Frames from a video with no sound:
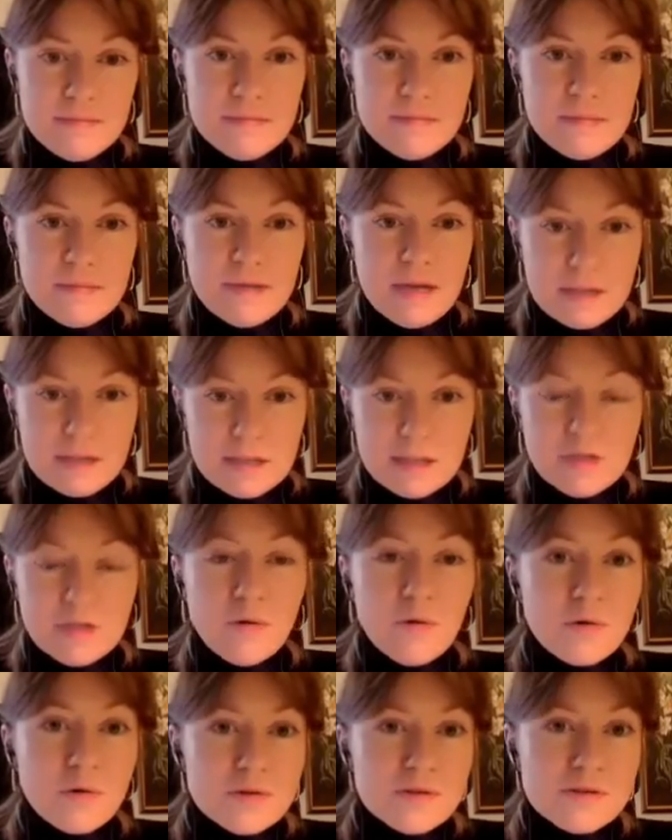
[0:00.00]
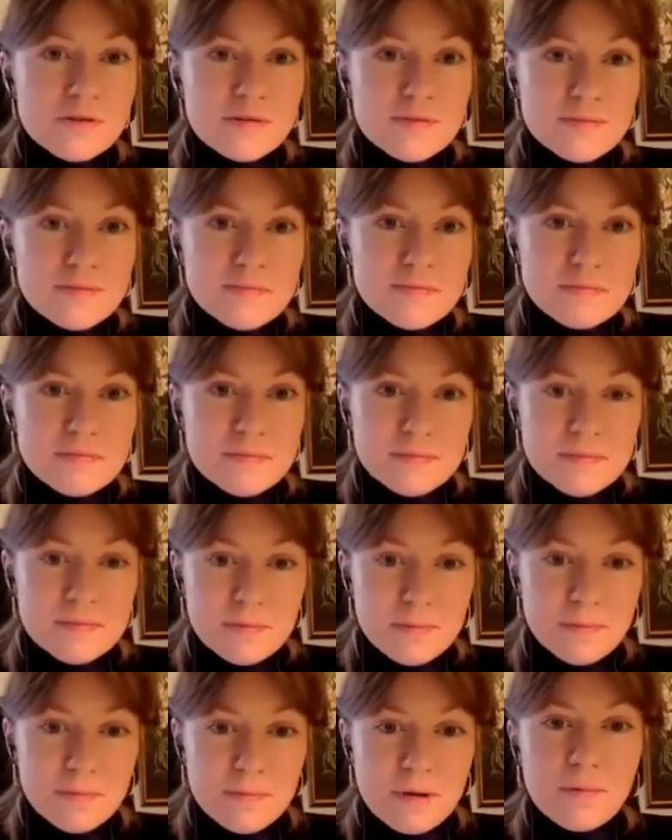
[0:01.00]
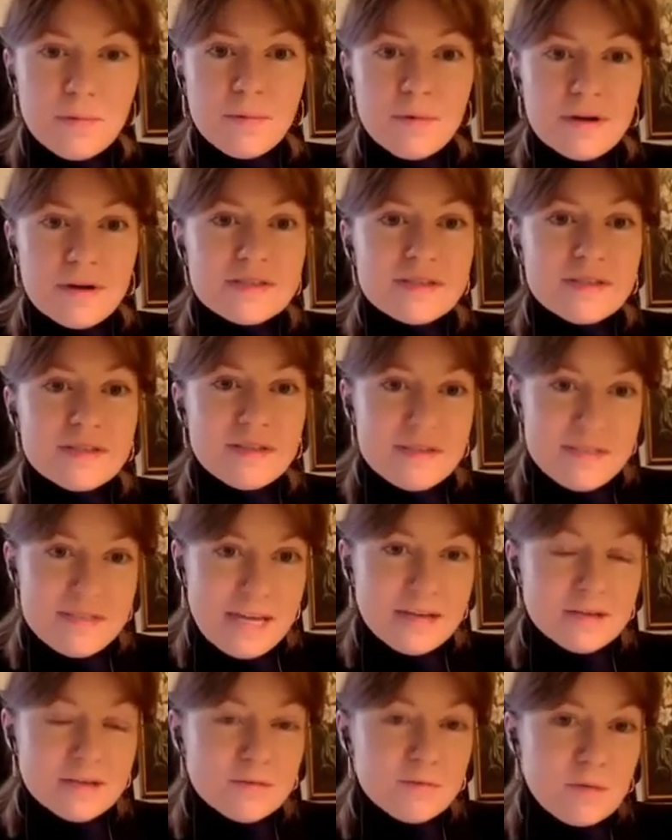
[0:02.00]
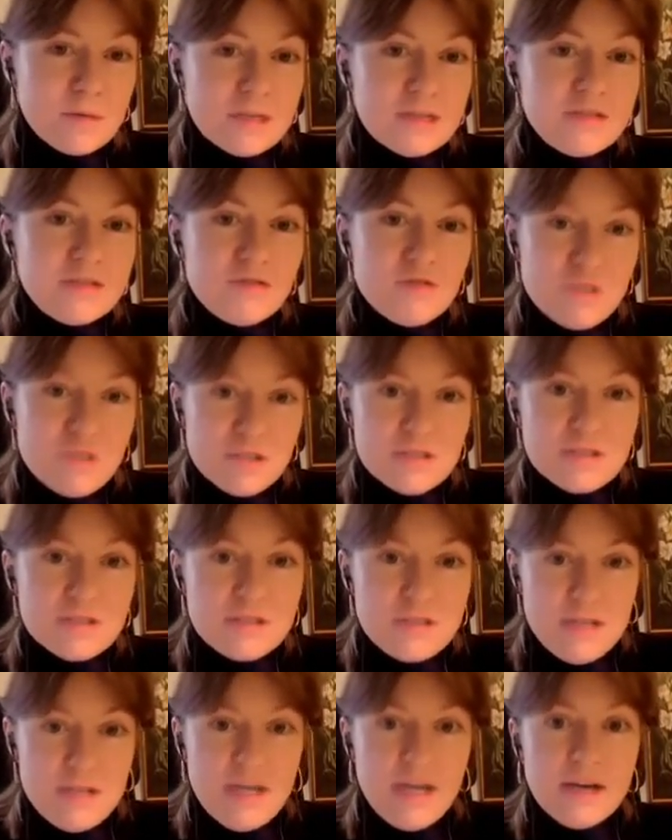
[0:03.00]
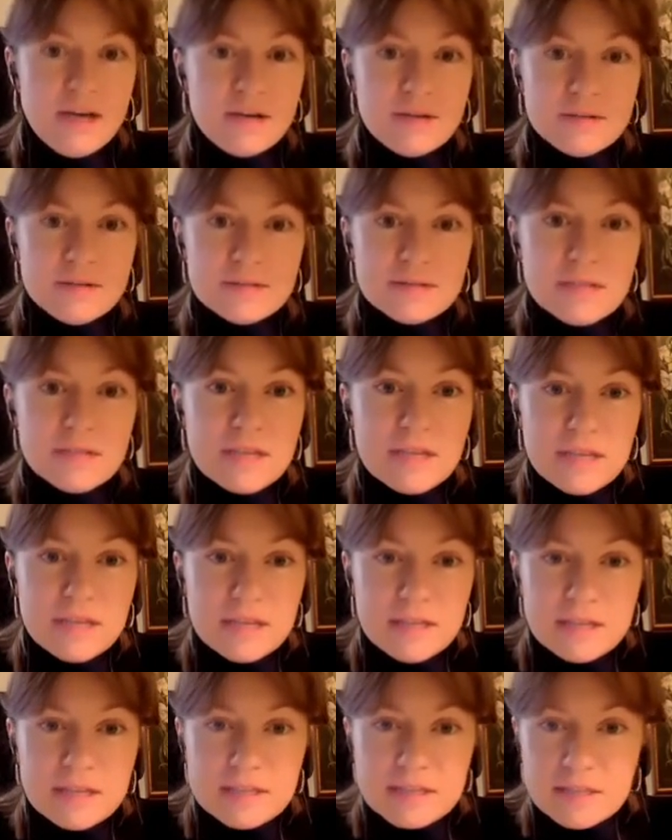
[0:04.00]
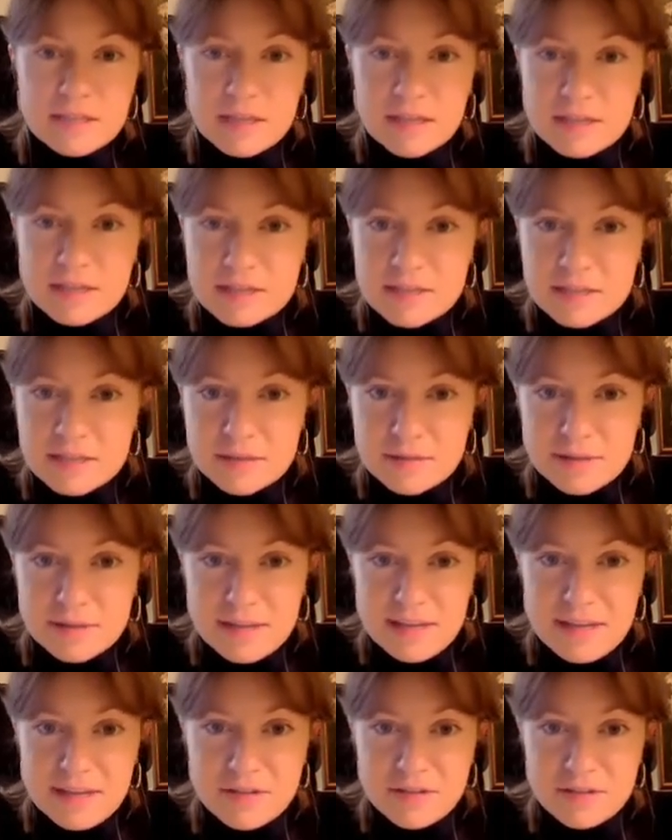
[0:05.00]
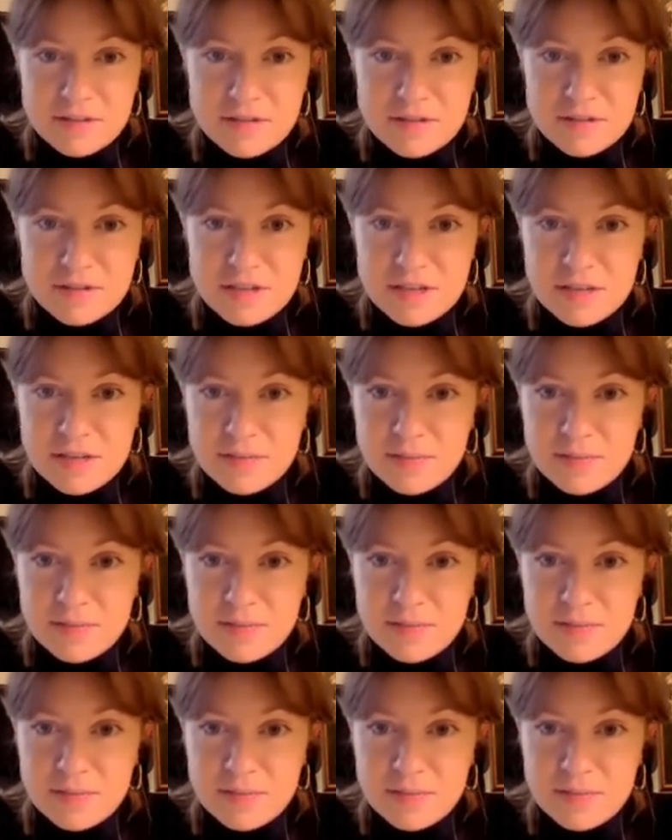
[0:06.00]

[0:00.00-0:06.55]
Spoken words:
a clause, whereas in the second one, just a noun. So yes, the relationship